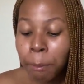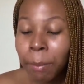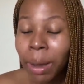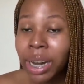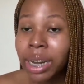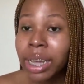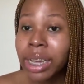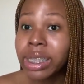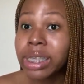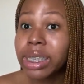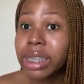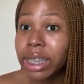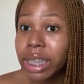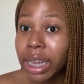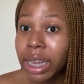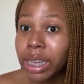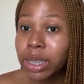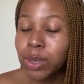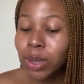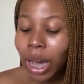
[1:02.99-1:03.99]
But it's
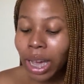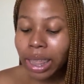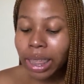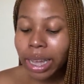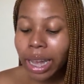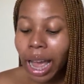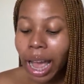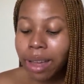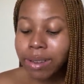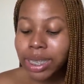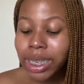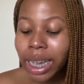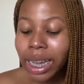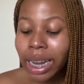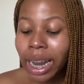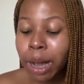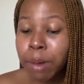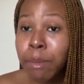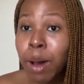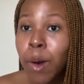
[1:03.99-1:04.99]
there, so I think I have to
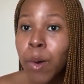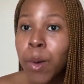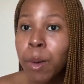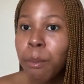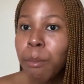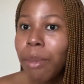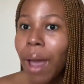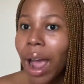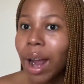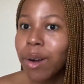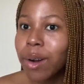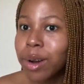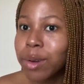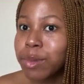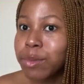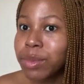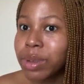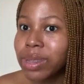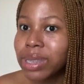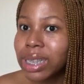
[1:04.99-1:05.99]
add like my own
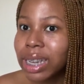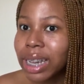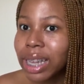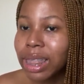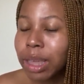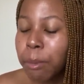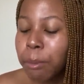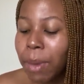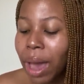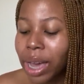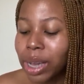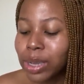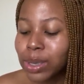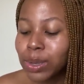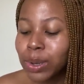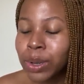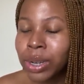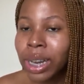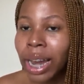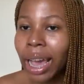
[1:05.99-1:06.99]
background music at the back,
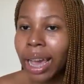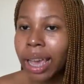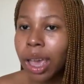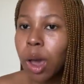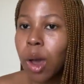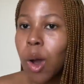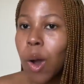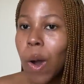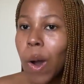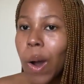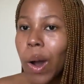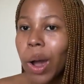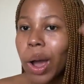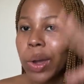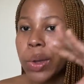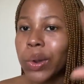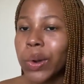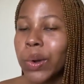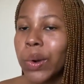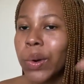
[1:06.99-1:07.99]
so it, like,
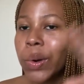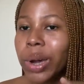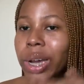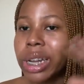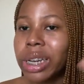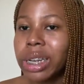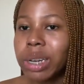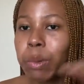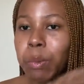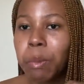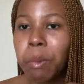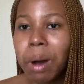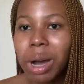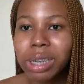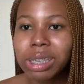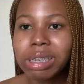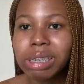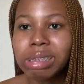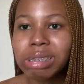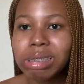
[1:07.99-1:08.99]
you know, it
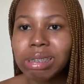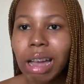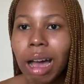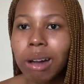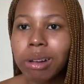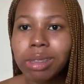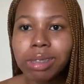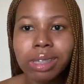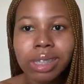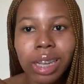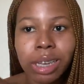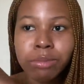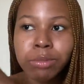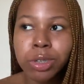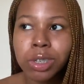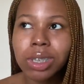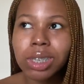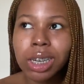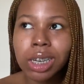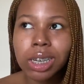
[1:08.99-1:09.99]
washes down their
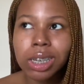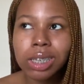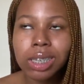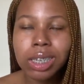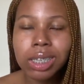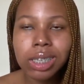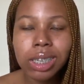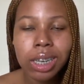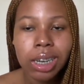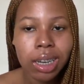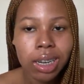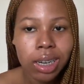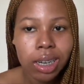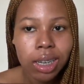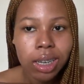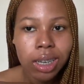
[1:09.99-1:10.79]
music. Because listen,